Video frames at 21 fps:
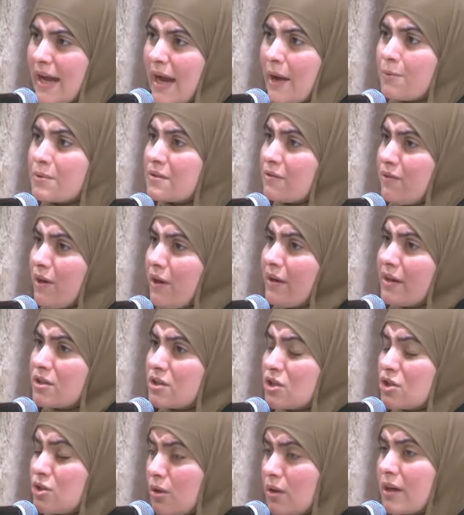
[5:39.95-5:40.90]
I was a very
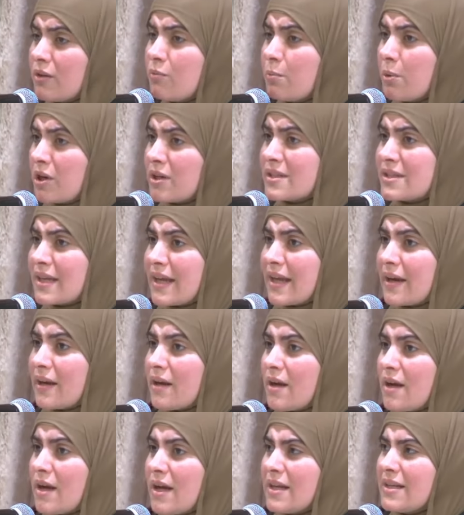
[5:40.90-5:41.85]
assertive person.
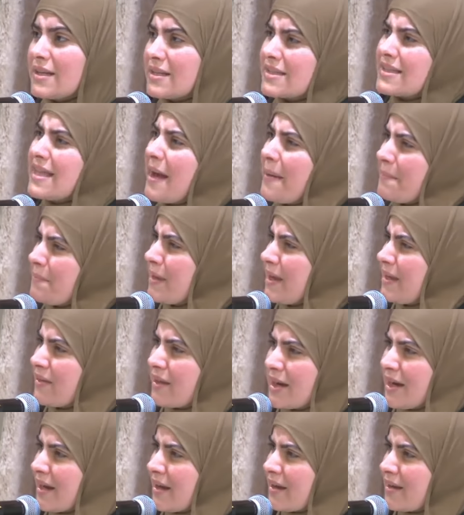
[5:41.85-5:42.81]
Does that mean
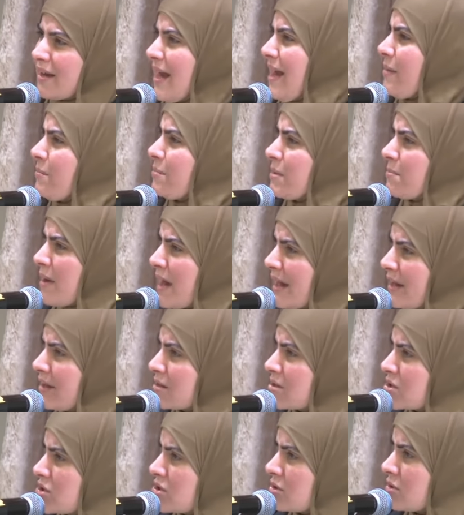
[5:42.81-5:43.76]
that I can't be
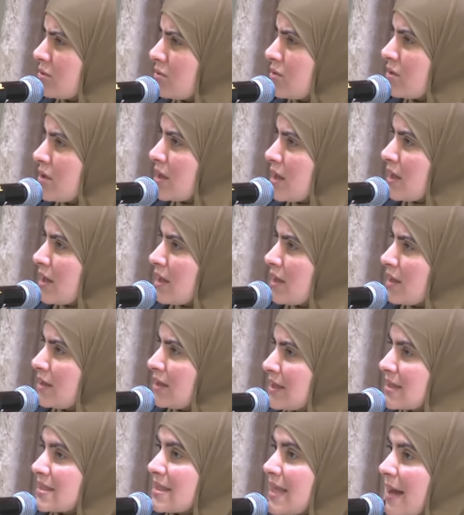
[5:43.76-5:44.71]
pious too?
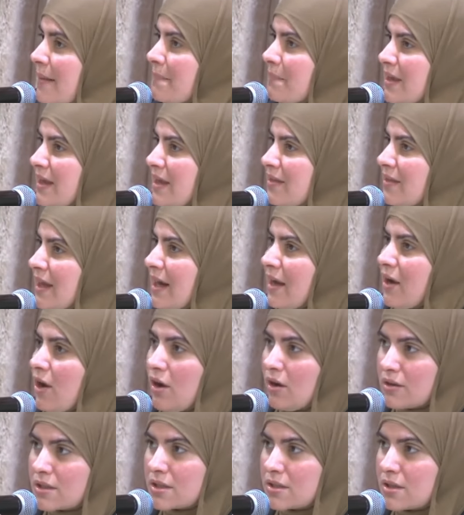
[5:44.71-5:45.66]
Does that mean that I
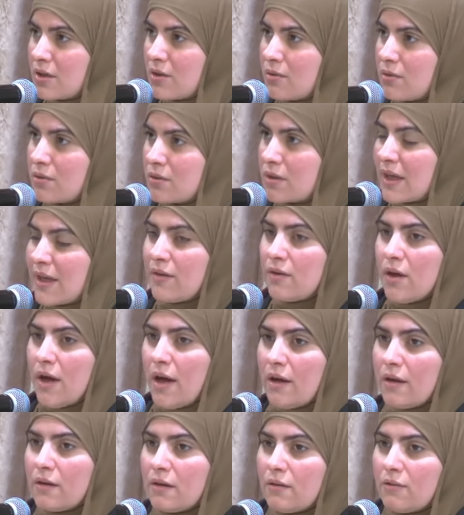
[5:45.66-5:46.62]
also
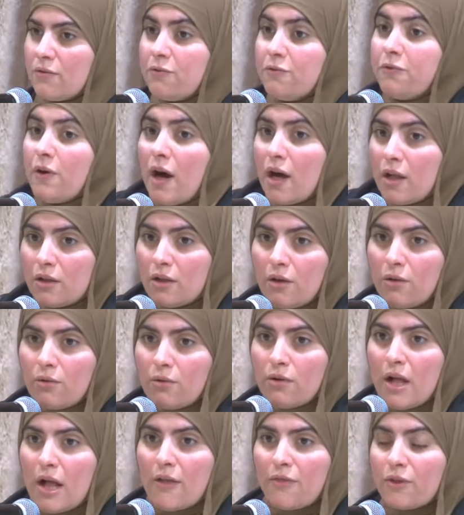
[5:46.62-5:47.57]
cannot
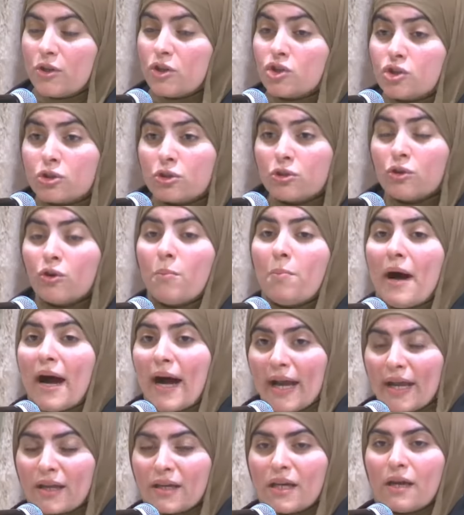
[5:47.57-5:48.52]
follow the true
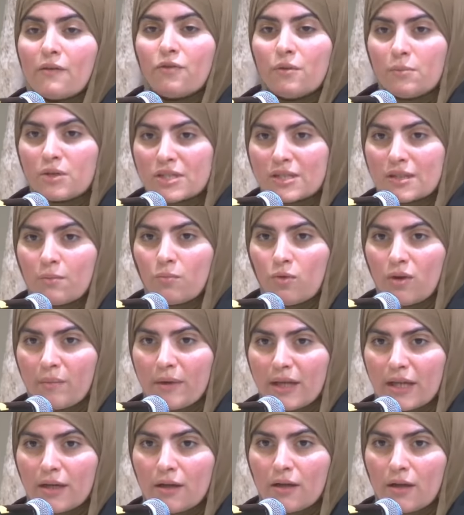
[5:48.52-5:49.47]
piety of a Muslim woman?